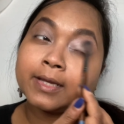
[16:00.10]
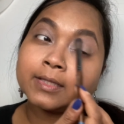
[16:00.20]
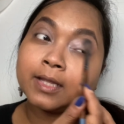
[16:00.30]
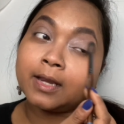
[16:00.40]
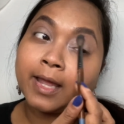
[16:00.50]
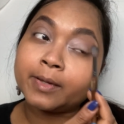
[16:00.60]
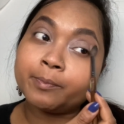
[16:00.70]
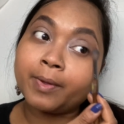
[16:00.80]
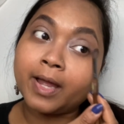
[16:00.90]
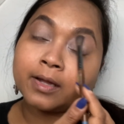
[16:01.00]
the light
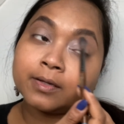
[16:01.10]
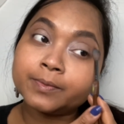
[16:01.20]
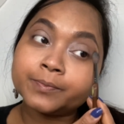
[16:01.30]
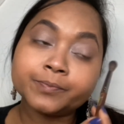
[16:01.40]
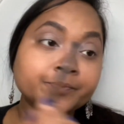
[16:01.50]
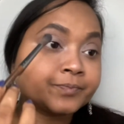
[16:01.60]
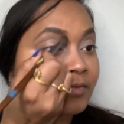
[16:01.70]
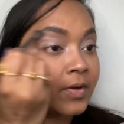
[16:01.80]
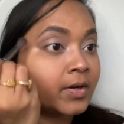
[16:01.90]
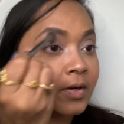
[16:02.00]
back.
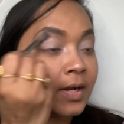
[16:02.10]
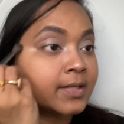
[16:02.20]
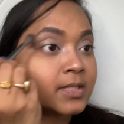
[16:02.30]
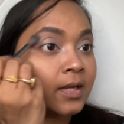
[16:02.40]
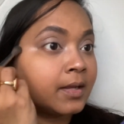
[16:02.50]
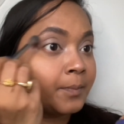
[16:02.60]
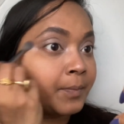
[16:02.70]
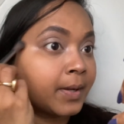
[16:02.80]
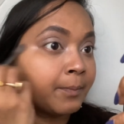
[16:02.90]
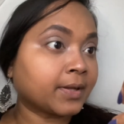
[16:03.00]
Very nicely
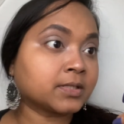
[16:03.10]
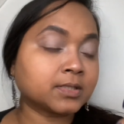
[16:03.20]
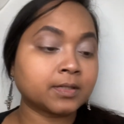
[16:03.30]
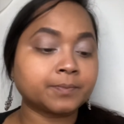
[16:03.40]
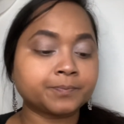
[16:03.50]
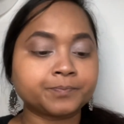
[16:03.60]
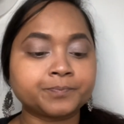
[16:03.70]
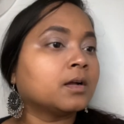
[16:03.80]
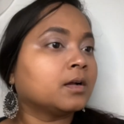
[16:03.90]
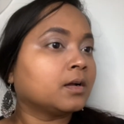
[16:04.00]
pigmented.
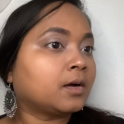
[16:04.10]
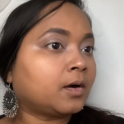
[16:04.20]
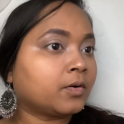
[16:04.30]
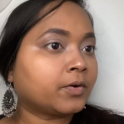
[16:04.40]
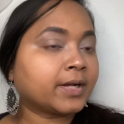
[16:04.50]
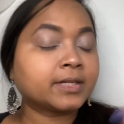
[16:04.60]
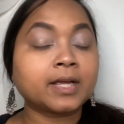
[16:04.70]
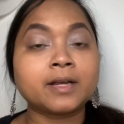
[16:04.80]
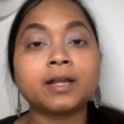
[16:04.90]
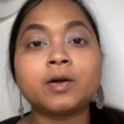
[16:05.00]
All right,
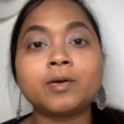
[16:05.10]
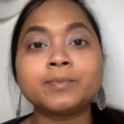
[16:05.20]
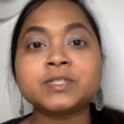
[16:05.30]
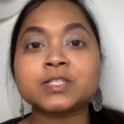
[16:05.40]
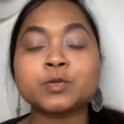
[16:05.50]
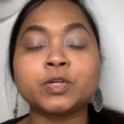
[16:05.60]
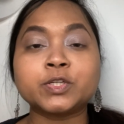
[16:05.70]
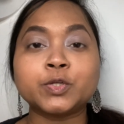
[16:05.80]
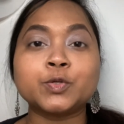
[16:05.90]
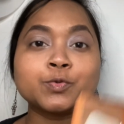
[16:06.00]
and now I'm just going to
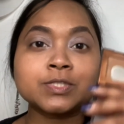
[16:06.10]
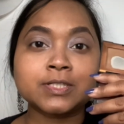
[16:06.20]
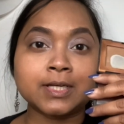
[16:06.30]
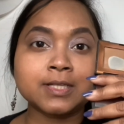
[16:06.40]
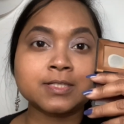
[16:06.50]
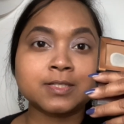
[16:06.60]
use this,